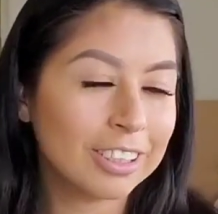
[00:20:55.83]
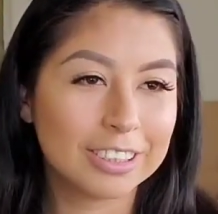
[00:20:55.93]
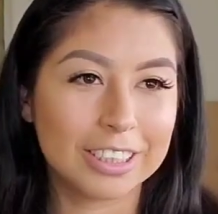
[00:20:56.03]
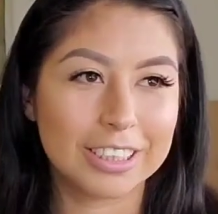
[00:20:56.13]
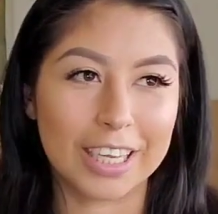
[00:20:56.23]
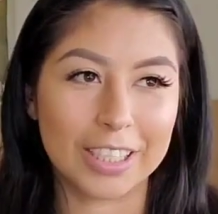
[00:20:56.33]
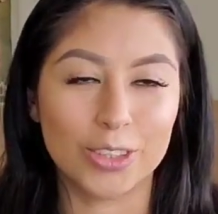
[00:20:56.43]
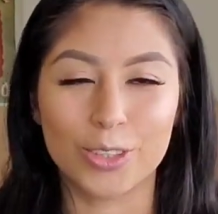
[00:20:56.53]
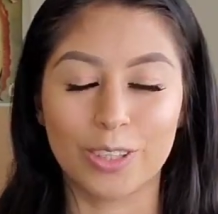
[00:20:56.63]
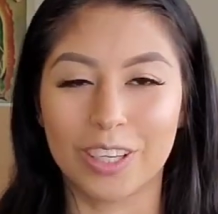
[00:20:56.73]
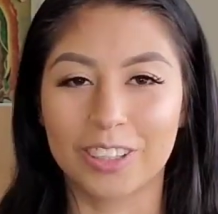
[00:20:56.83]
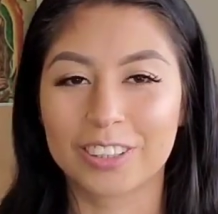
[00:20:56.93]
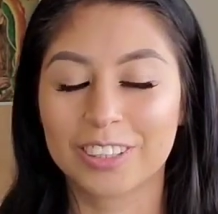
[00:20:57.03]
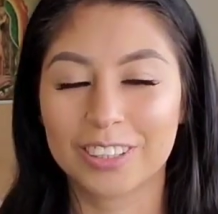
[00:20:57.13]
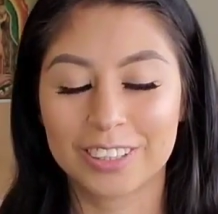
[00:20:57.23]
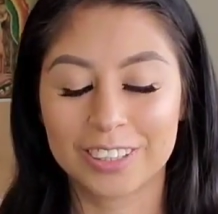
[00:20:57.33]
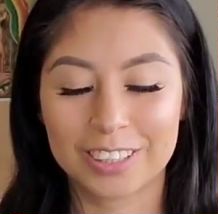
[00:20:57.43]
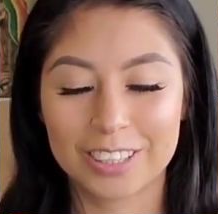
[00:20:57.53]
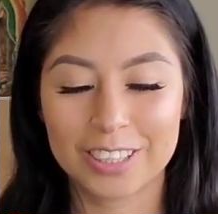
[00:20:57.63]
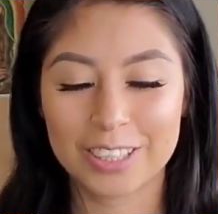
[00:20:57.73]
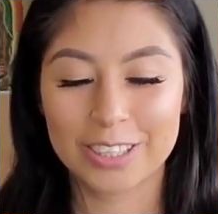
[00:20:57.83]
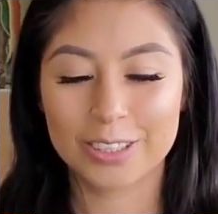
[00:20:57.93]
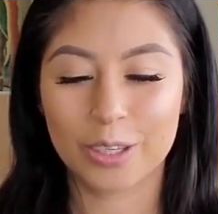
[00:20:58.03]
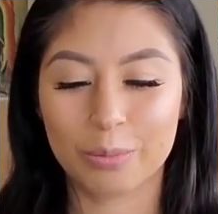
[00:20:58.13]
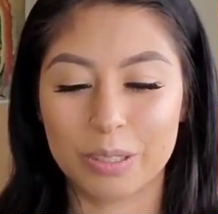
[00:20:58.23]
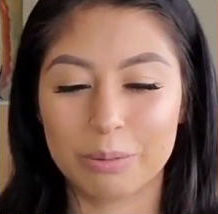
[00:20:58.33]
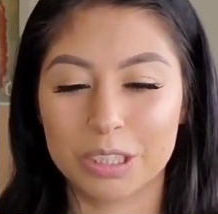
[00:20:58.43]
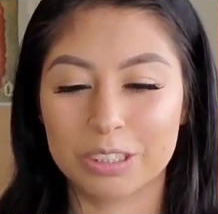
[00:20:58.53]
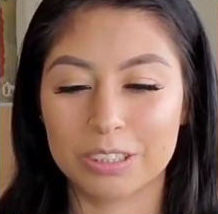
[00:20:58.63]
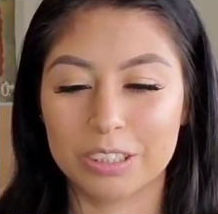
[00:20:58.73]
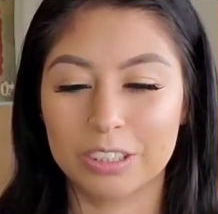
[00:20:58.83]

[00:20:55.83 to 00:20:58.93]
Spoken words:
She's taking so long. So pretty much